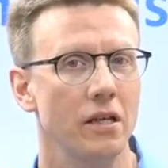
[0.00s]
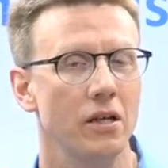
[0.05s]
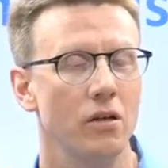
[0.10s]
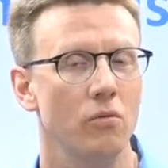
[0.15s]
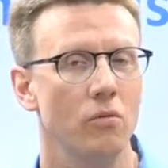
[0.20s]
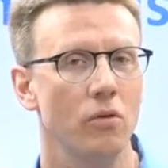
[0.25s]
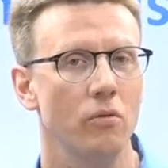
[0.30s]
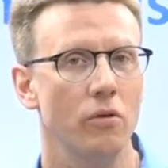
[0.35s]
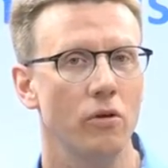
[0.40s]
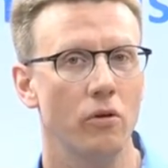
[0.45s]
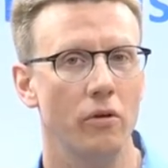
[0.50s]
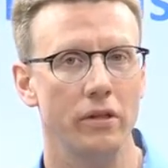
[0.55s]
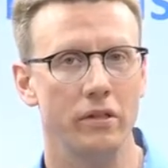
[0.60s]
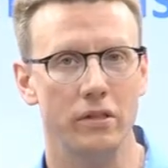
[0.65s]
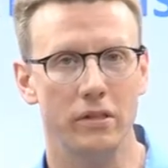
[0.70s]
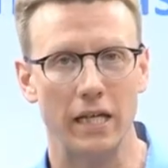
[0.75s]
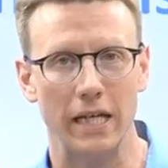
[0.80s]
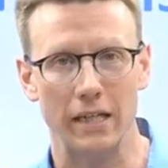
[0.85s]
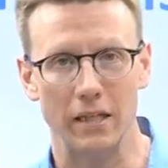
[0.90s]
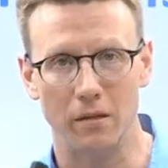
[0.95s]
where we're going to
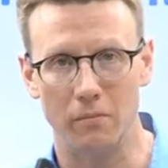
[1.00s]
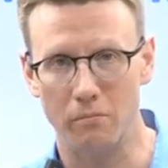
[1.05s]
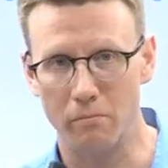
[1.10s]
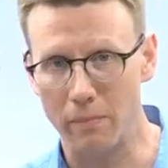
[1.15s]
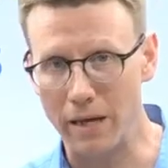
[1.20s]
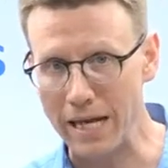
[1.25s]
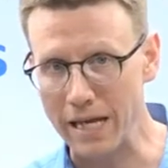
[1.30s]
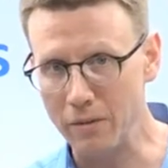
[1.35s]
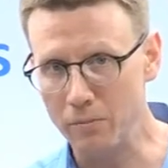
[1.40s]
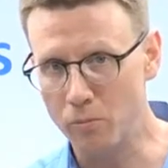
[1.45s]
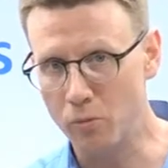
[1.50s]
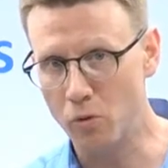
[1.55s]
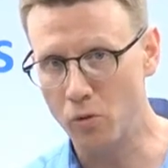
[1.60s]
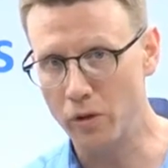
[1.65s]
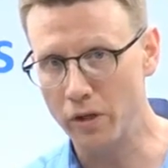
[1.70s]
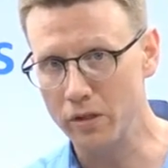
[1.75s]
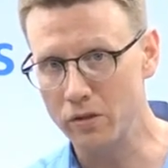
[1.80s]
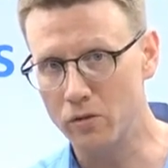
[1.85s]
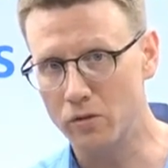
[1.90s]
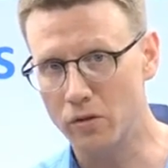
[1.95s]
take the main
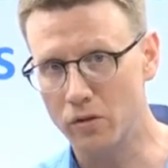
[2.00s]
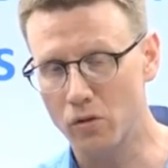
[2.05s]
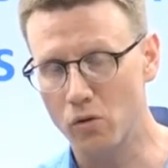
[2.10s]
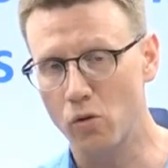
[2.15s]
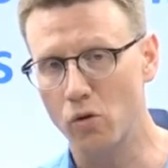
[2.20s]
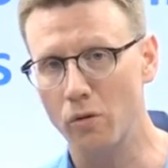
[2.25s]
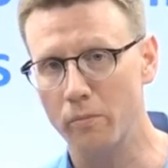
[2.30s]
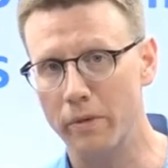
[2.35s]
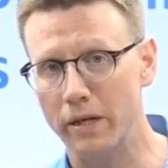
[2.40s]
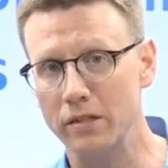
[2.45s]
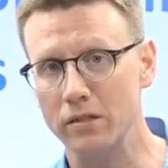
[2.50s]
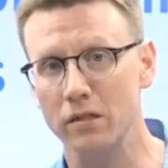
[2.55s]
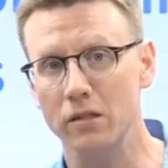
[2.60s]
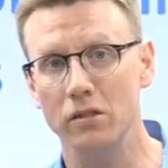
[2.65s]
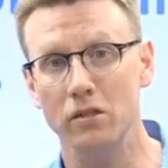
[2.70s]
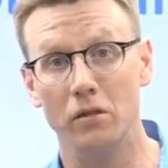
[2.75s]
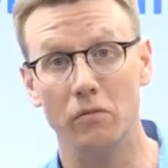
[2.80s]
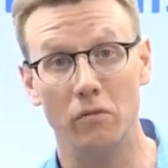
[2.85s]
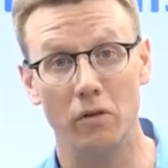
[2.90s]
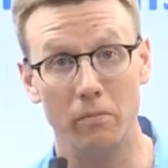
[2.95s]
point or the core
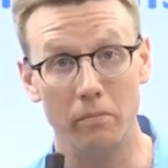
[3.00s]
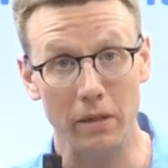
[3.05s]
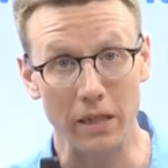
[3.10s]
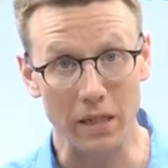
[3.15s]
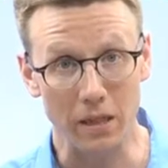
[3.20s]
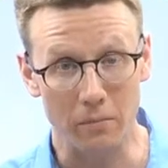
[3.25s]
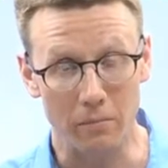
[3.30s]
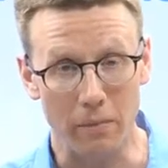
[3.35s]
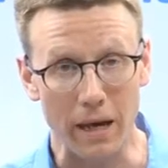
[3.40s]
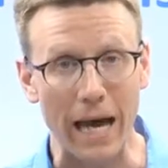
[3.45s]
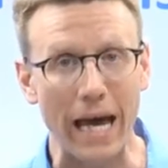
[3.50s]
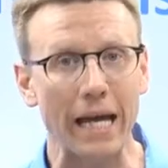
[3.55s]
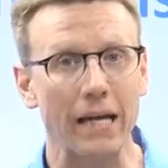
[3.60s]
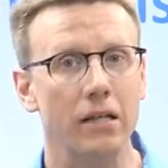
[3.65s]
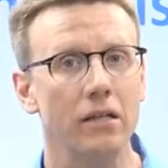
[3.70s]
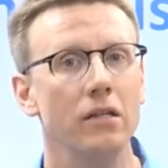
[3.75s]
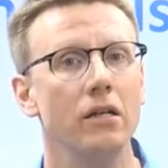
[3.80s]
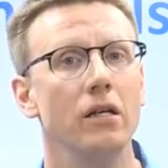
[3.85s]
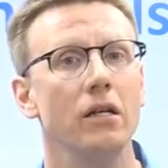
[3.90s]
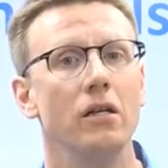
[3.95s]
message and repeat it back